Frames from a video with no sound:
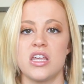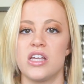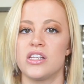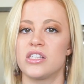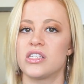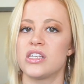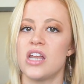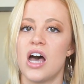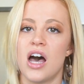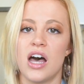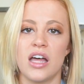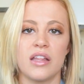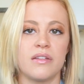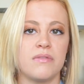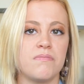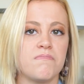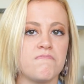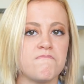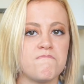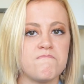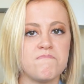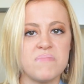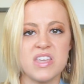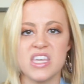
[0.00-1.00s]
It's not
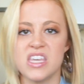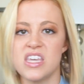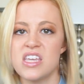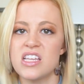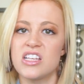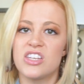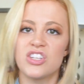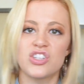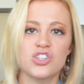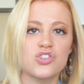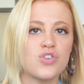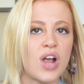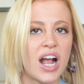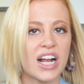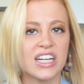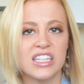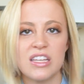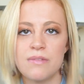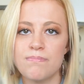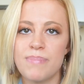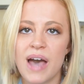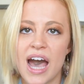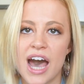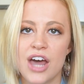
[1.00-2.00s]
big
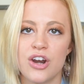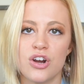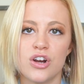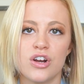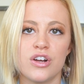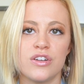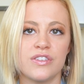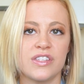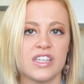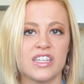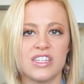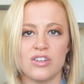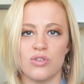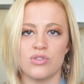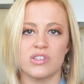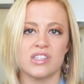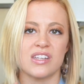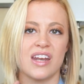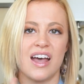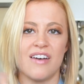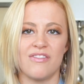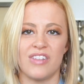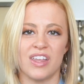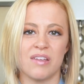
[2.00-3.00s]
distracting patterns. It
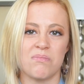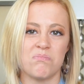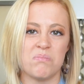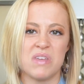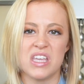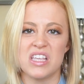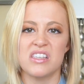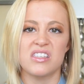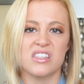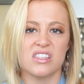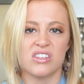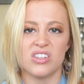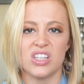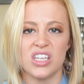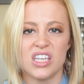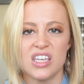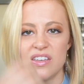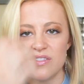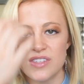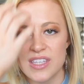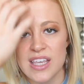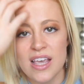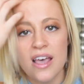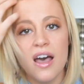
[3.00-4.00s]
doesn't have like big
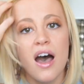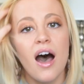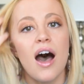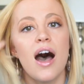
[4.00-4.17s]
sleeves.